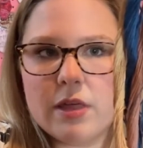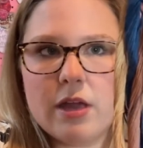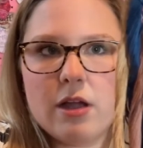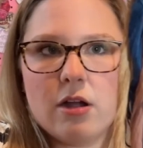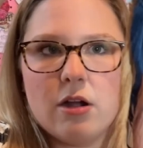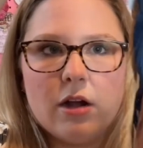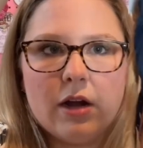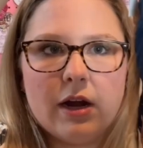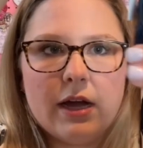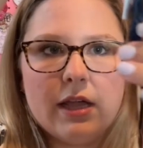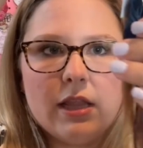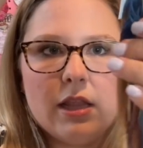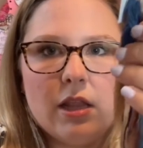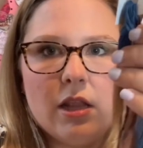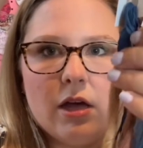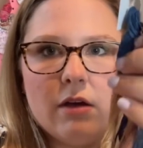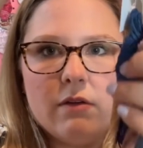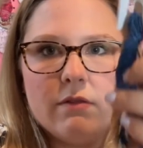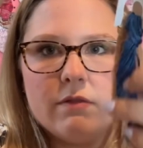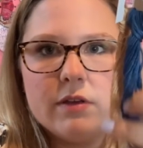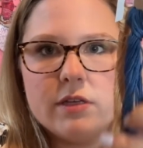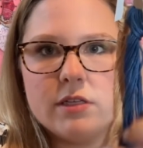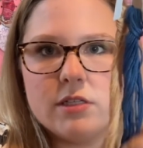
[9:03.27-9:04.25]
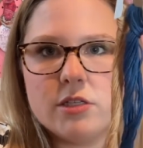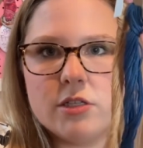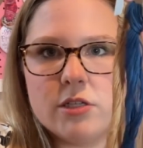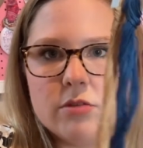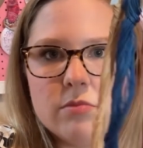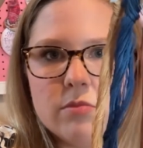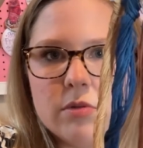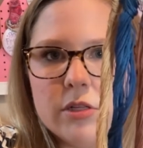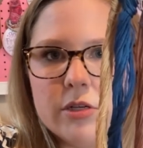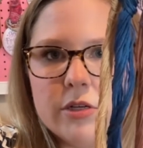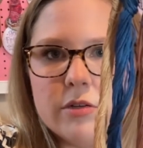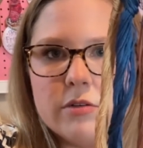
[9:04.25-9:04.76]
they are. I love these 2
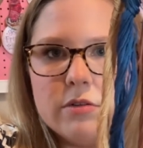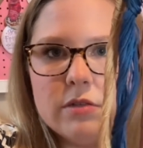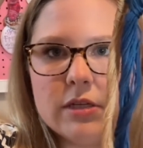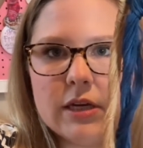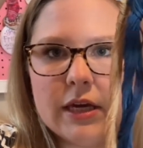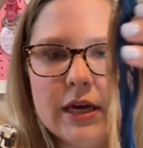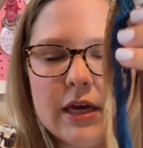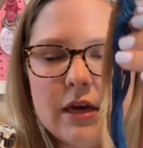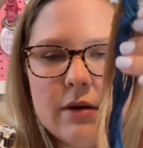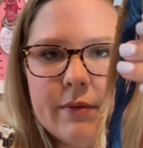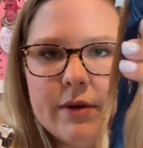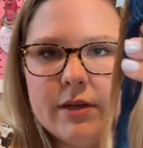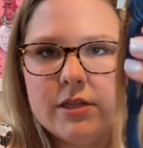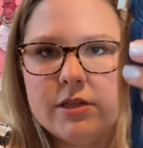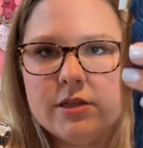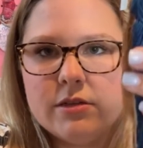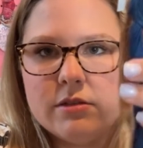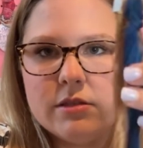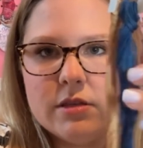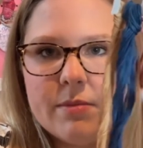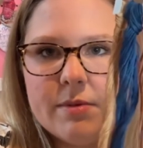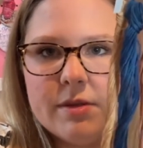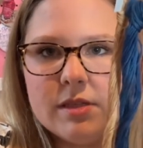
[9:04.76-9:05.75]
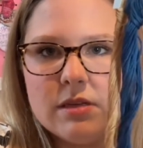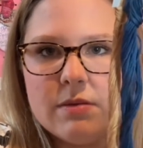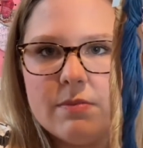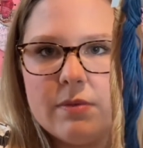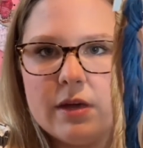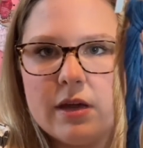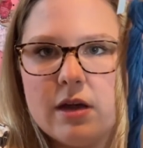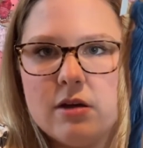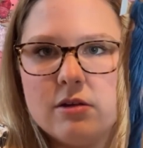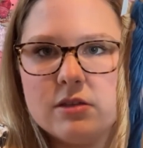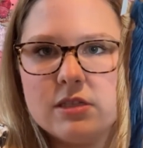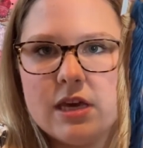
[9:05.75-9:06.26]
blues. I can't wait to use them in something
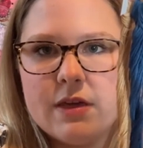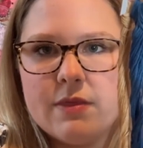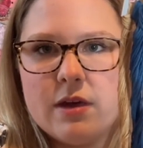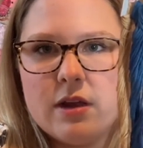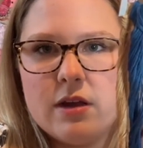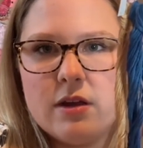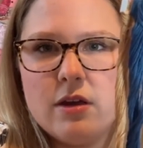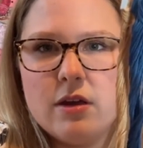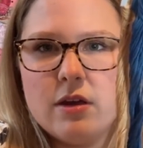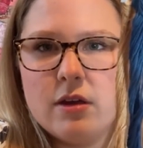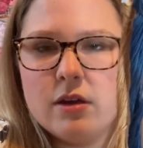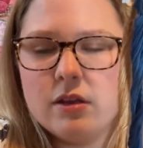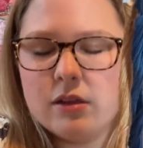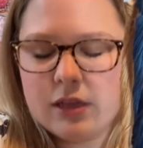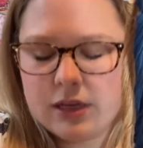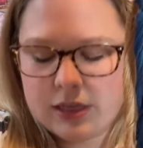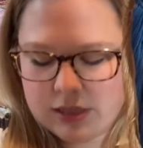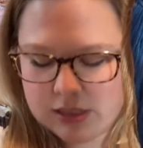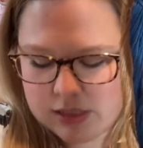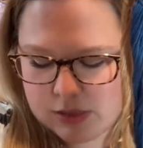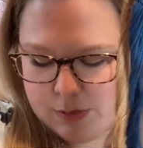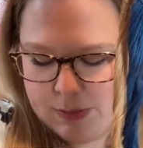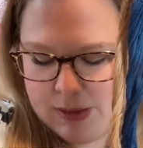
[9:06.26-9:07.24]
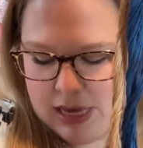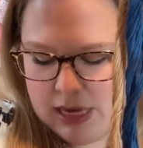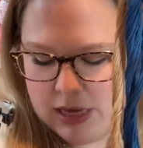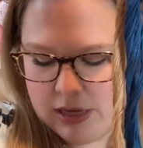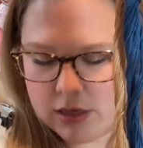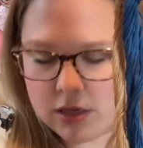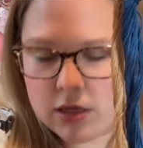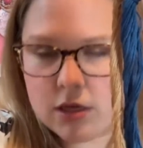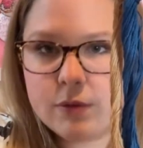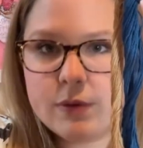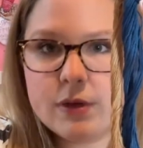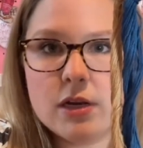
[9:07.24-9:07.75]
else. And then like this
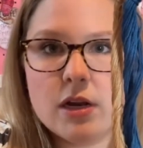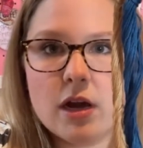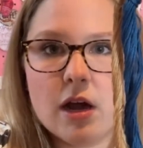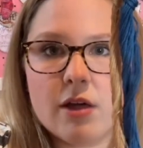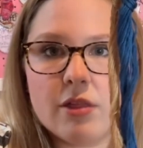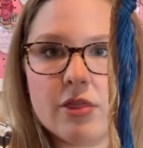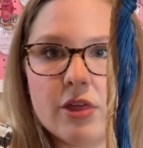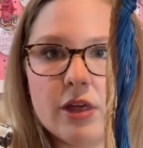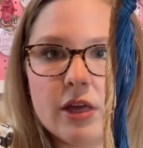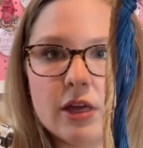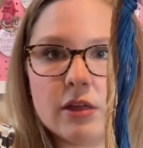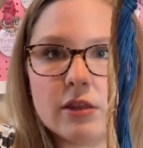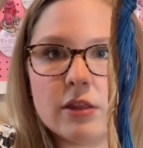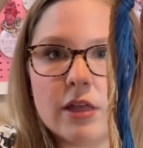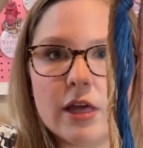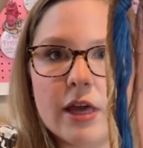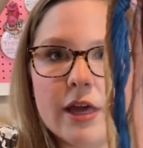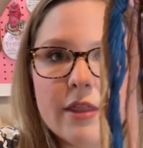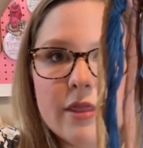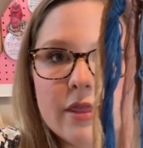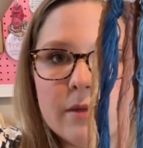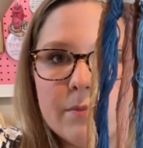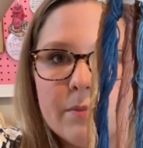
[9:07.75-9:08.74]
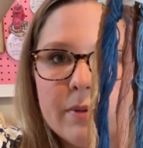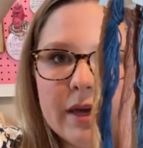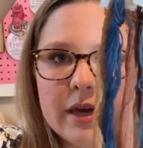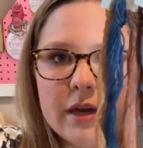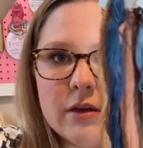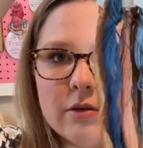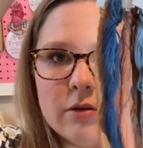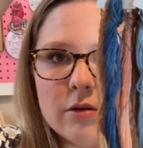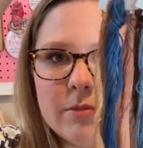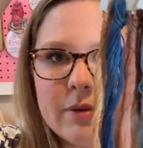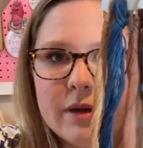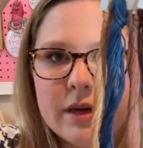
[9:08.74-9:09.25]
pink, you would not think that the
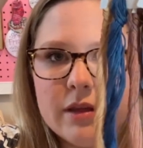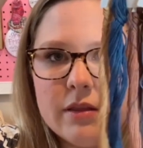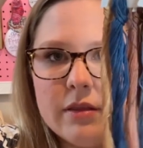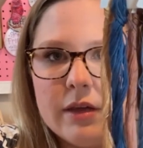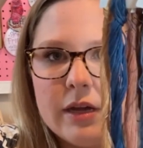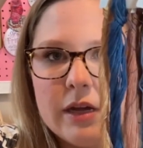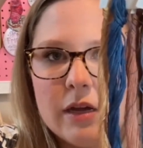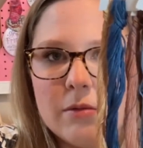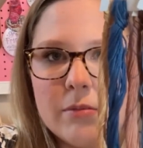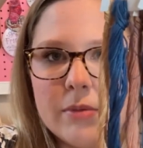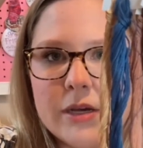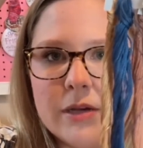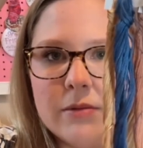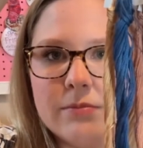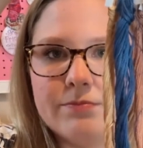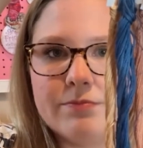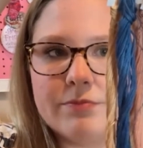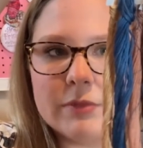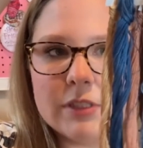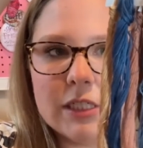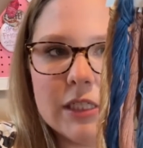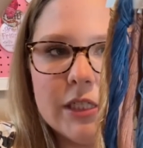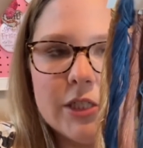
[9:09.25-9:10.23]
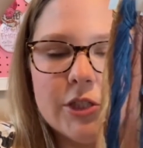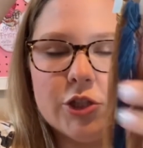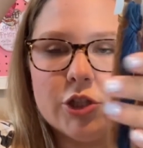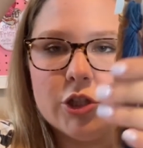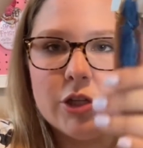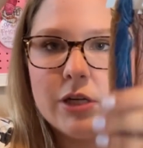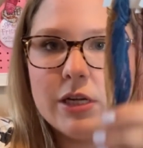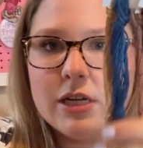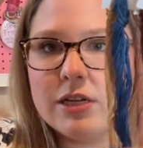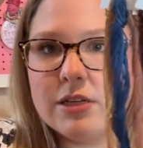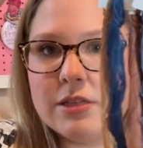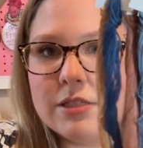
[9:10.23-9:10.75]
pink would be in there, but it
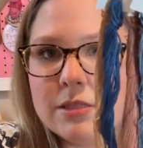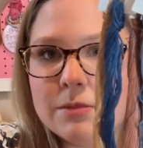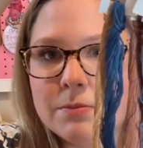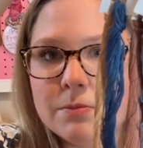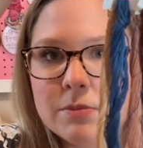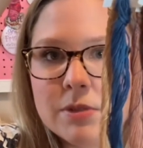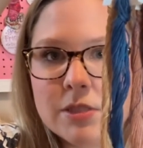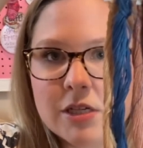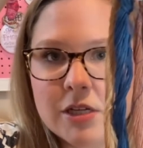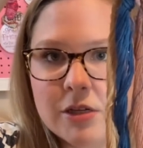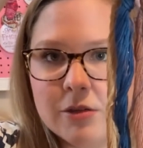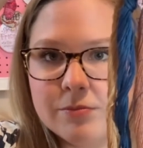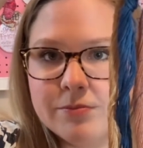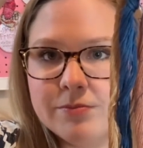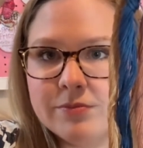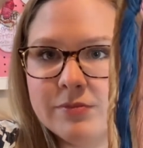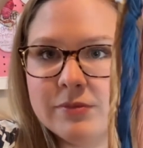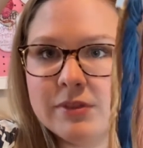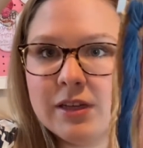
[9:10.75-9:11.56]
sure is. So